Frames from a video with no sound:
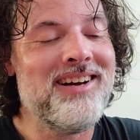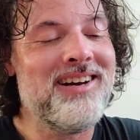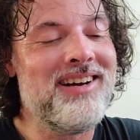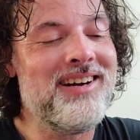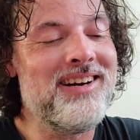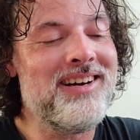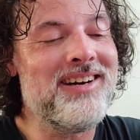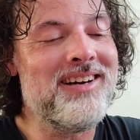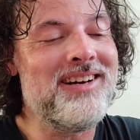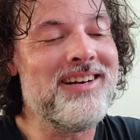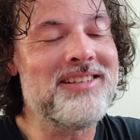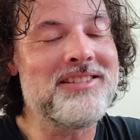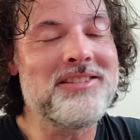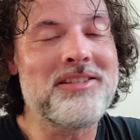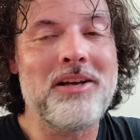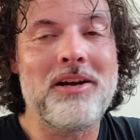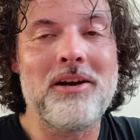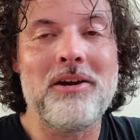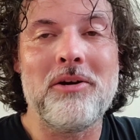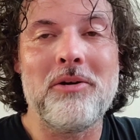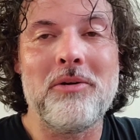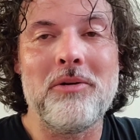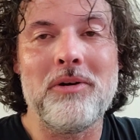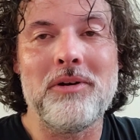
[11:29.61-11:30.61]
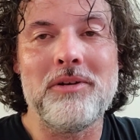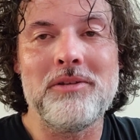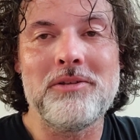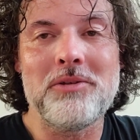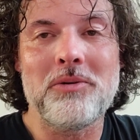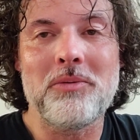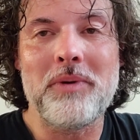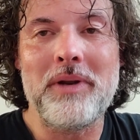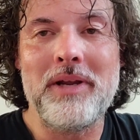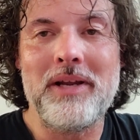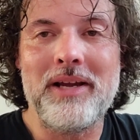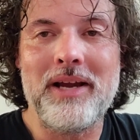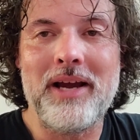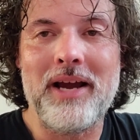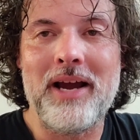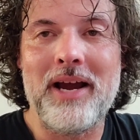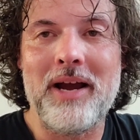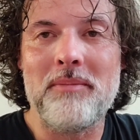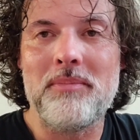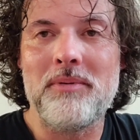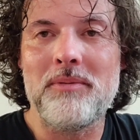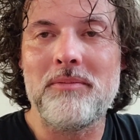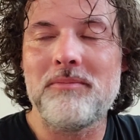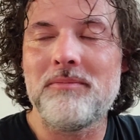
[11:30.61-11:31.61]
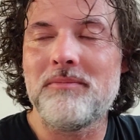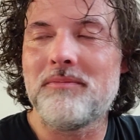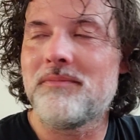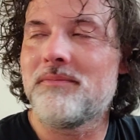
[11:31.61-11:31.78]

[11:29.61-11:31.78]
So to recap,